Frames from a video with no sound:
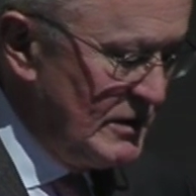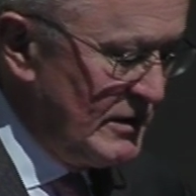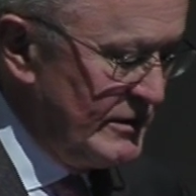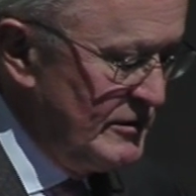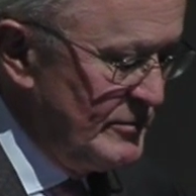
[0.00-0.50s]

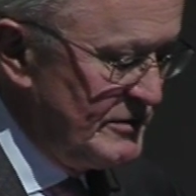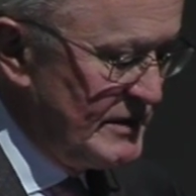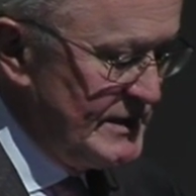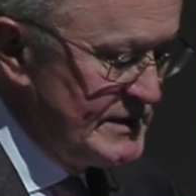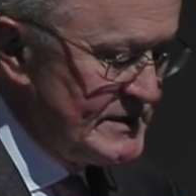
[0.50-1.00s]
on Human
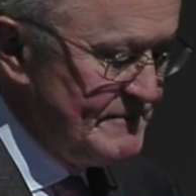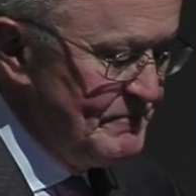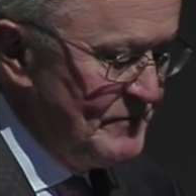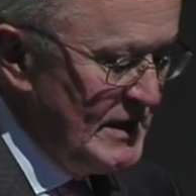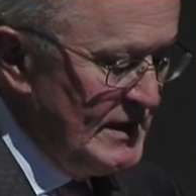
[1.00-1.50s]
Rights.
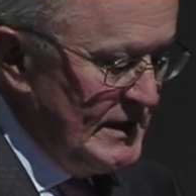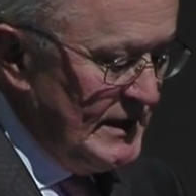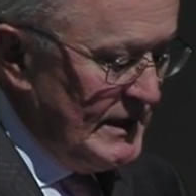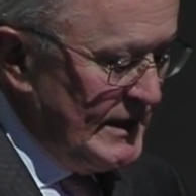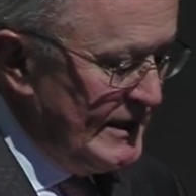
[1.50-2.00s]

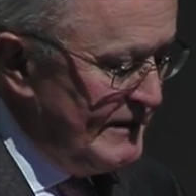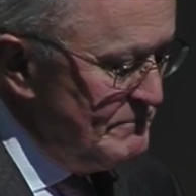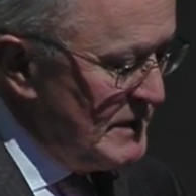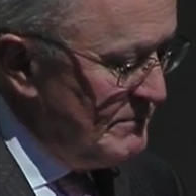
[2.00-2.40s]
As